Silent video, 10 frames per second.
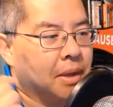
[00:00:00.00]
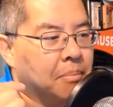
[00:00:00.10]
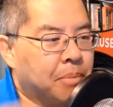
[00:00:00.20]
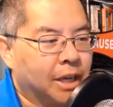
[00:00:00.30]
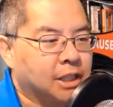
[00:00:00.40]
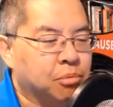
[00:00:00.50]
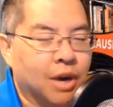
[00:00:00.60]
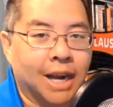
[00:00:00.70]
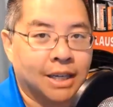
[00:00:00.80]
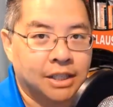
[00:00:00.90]
best
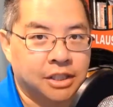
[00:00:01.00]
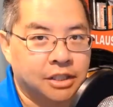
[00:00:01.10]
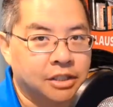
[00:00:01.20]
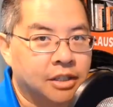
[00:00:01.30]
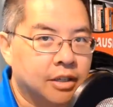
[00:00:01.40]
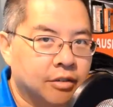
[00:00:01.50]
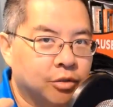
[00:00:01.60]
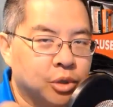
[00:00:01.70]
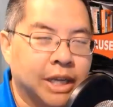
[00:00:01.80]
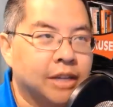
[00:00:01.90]
practices
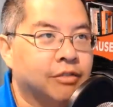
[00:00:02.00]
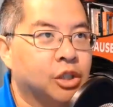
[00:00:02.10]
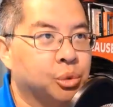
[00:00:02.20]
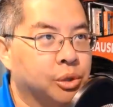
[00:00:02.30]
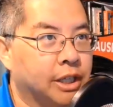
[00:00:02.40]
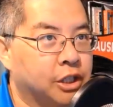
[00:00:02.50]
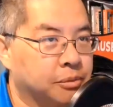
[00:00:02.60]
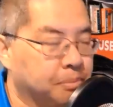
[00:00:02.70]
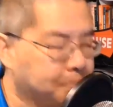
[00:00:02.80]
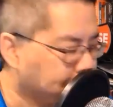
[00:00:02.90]
for data visualization.